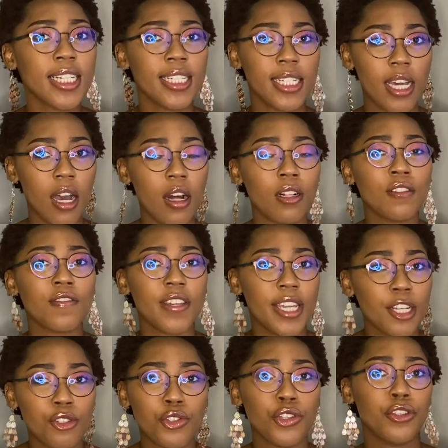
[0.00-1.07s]
delve
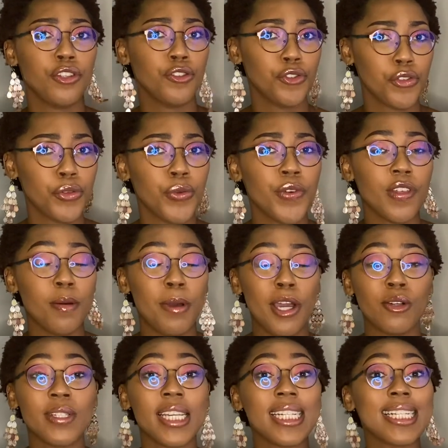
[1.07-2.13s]
into the truth
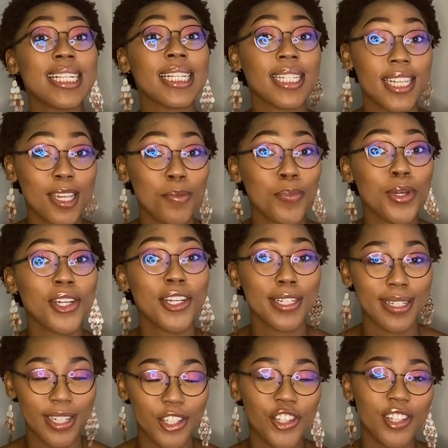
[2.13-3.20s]
about deep
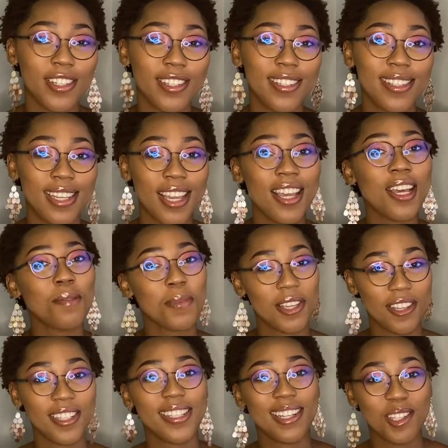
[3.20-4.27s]
conditioners,
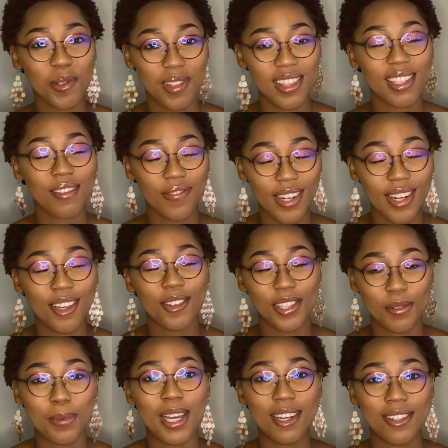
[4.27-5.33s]
because that's what this video is
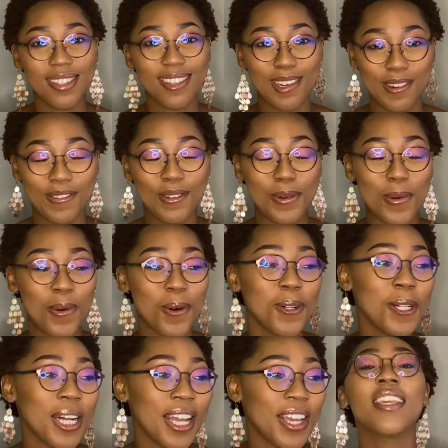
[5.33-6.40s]
about after all.
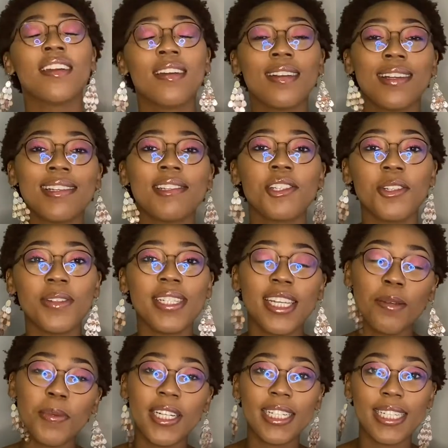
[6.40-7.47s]
So
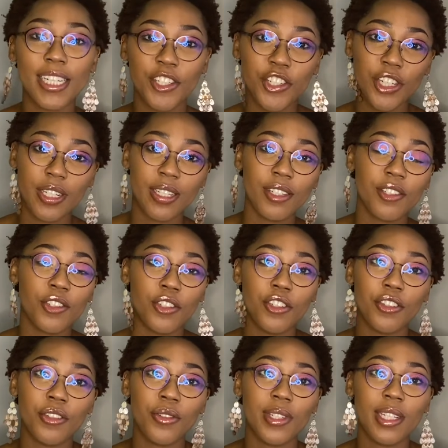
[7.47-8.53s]
deep conditioners are
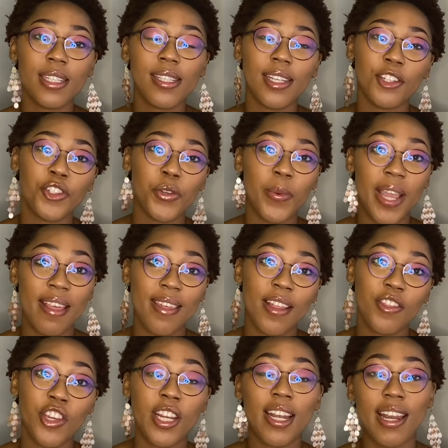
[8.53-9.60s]
used in such a way that
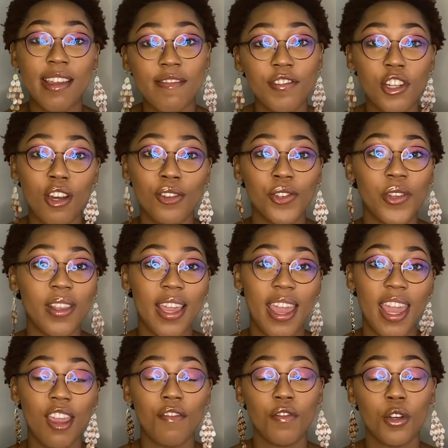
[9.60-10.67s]
they're left onto the
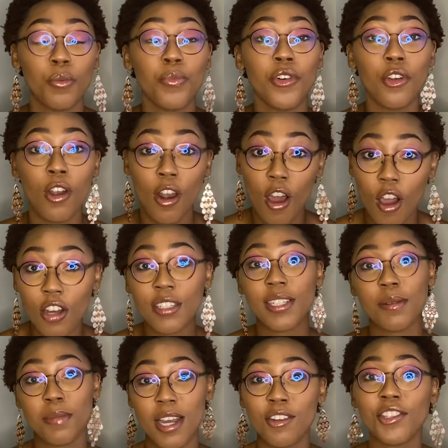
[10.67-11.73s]
hair for a prolonged
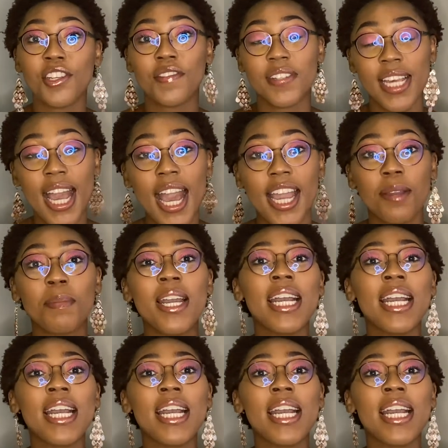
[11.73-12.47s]
amount of time,